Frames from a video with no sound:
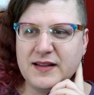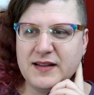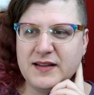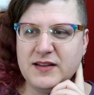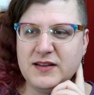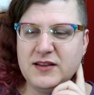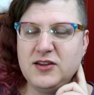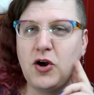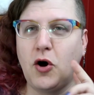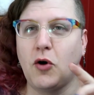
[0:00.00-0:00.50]

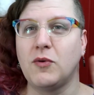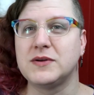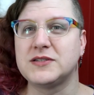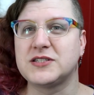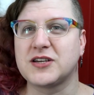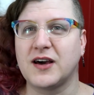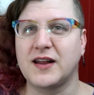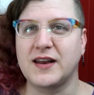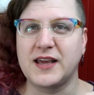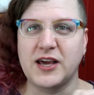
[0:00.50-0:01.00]
no
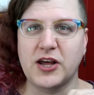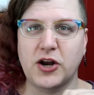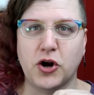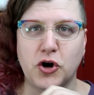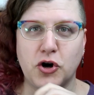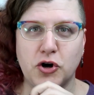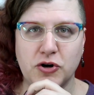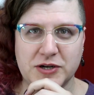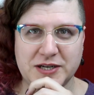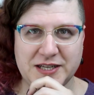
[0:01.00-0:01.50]
one's going to get
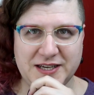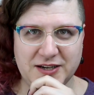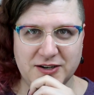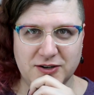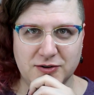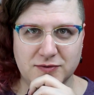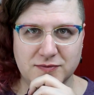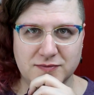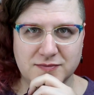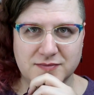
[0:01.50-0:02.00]
hurt here
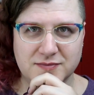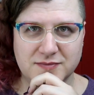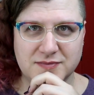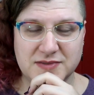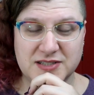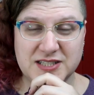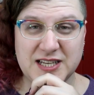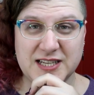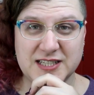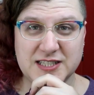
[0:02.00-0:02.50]

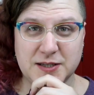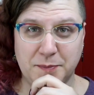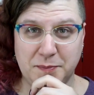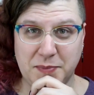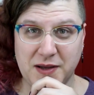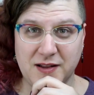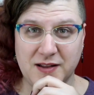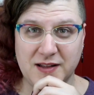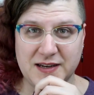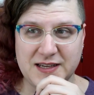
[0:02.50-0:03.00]

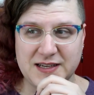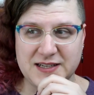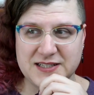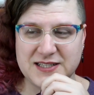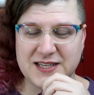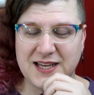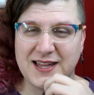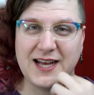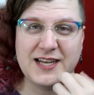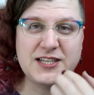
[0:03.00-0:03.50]

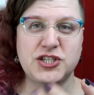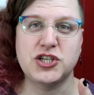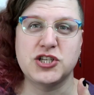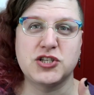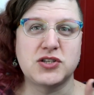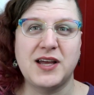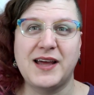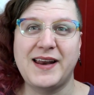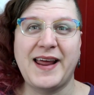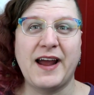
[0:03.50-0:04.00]
sensibilities. And that's
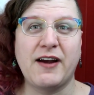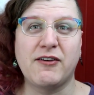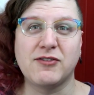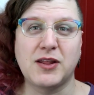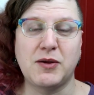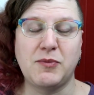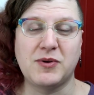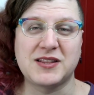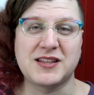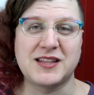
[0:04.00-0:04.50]
just
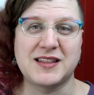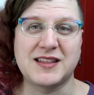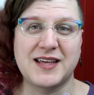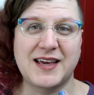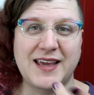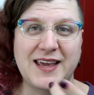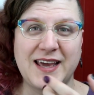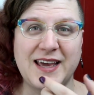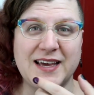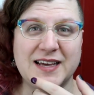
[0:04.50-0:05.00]
inherently what the
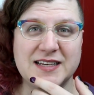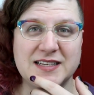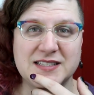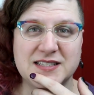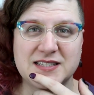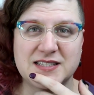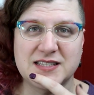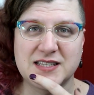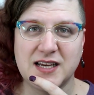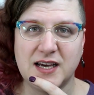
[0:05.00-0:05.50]
thing
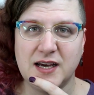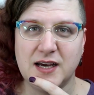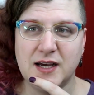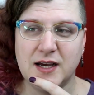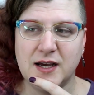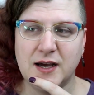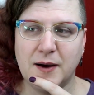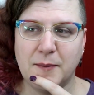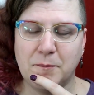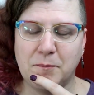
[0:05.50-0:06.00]
is.
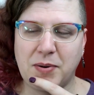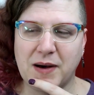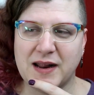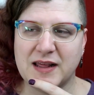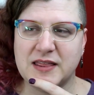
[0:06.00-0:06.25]
But